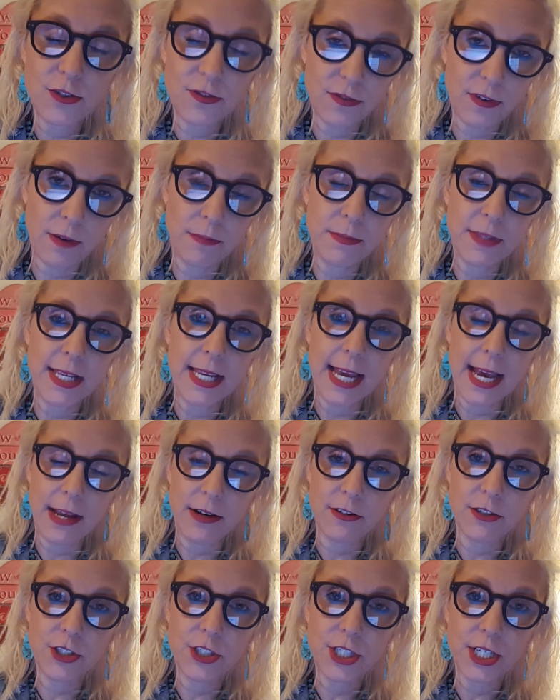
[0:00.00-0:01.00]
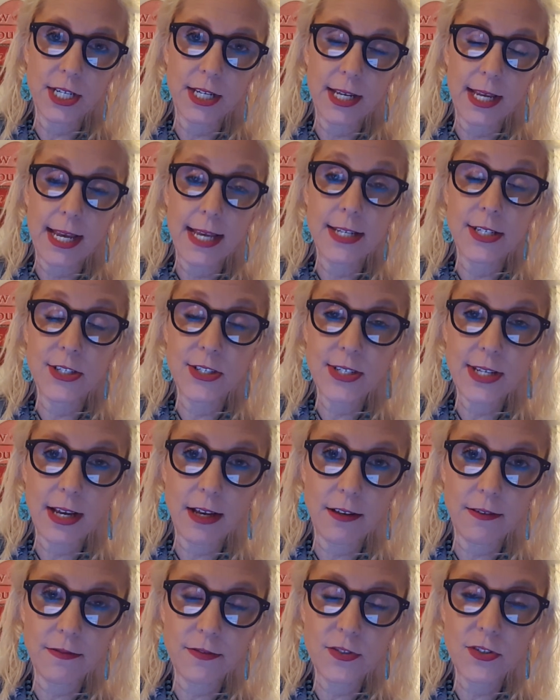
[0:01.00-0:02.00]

from the energy itself.